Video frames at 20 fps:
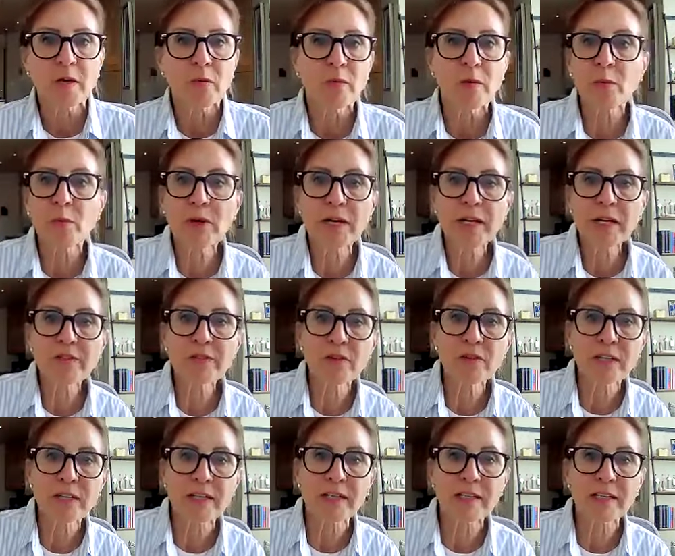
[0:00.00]
What whatever
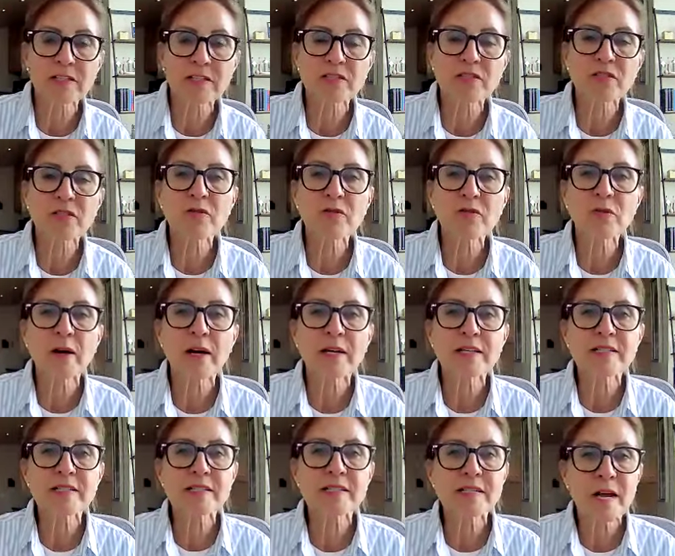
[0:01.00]
it is, do
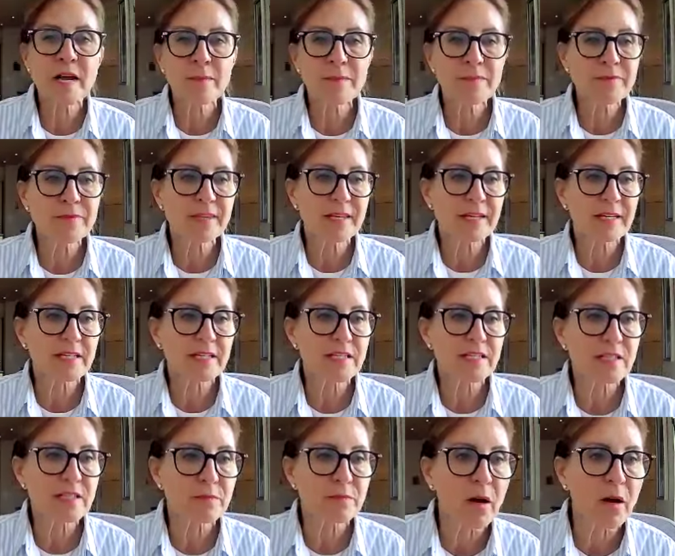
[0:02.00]
something
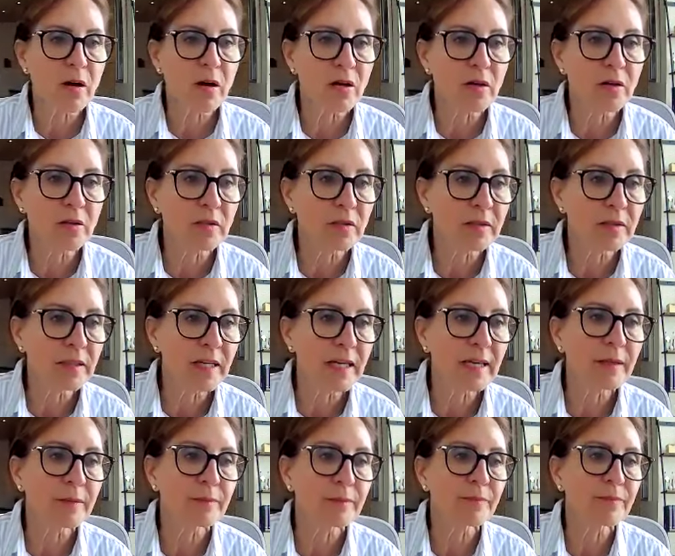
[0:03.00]
small.
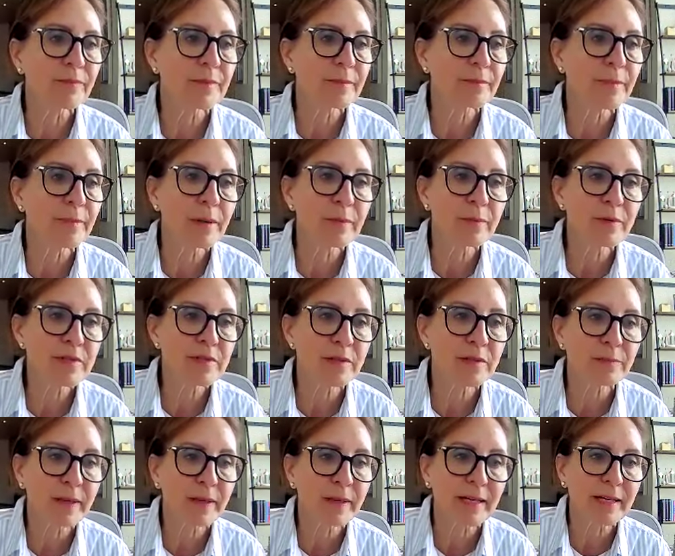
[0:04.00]
And bubbles
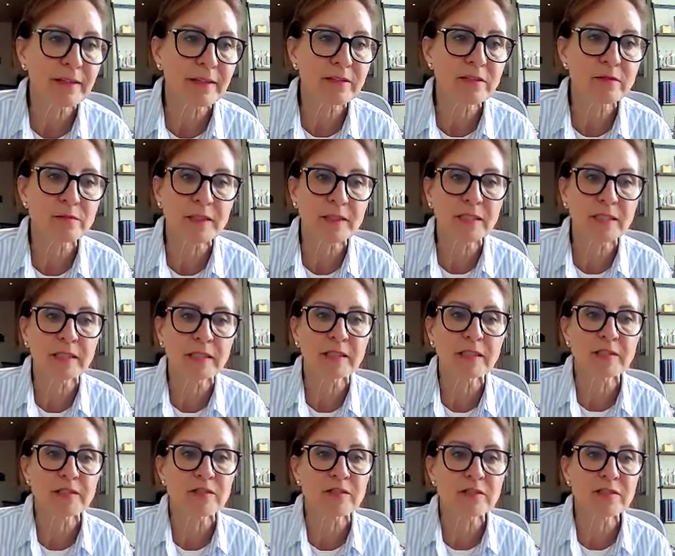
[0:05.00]
and bath to me
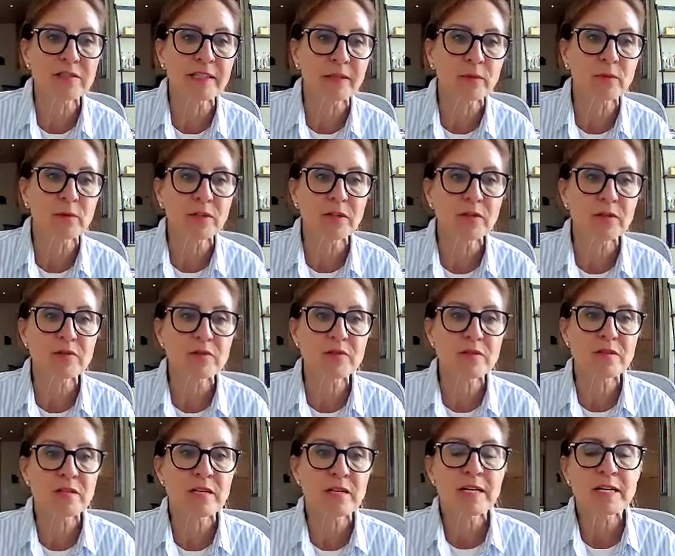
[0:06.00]
is just like one of
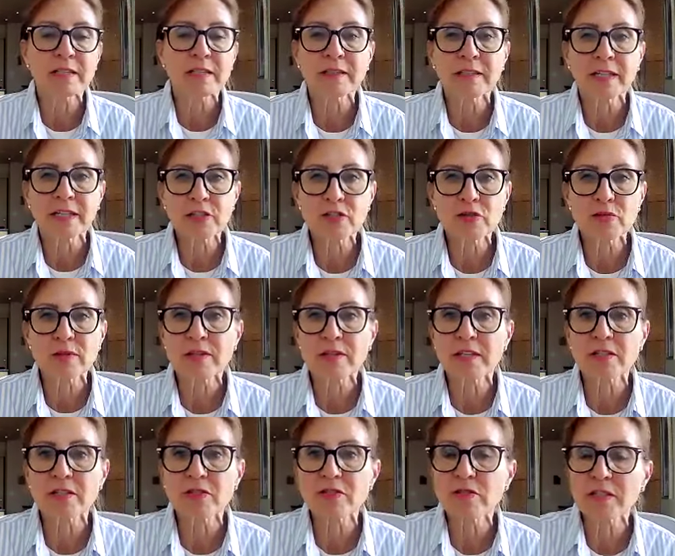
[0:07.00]
those luxury things.